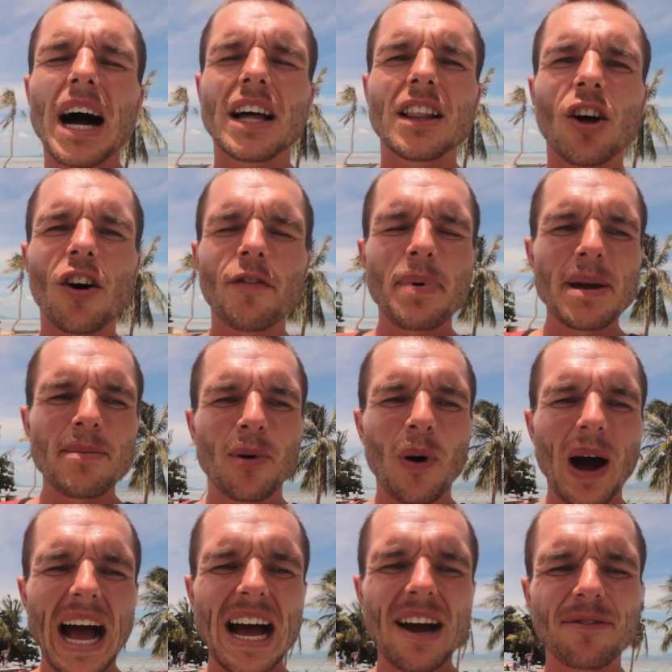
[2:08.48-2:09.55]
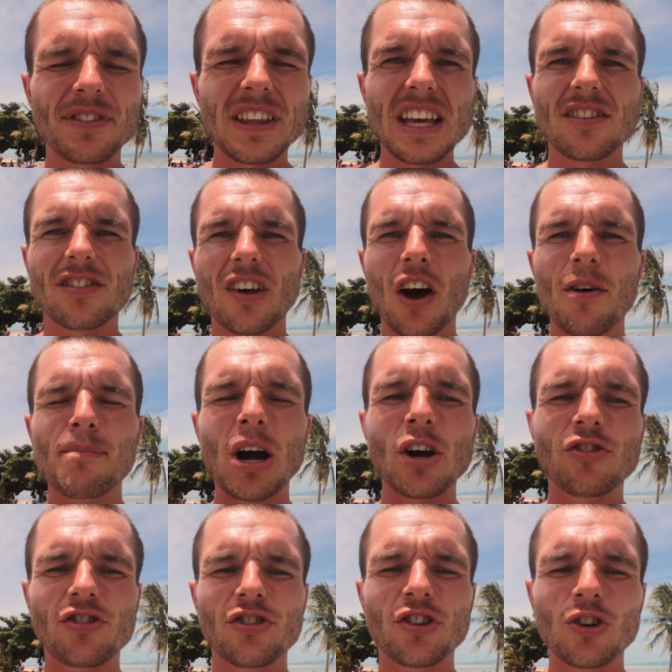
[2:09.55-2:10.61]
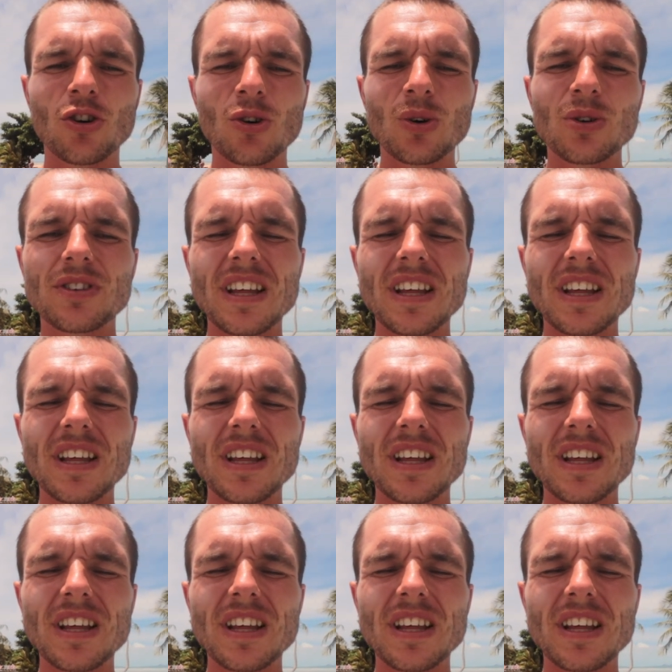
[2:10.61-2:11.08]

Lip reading: But a lot of people have this emotional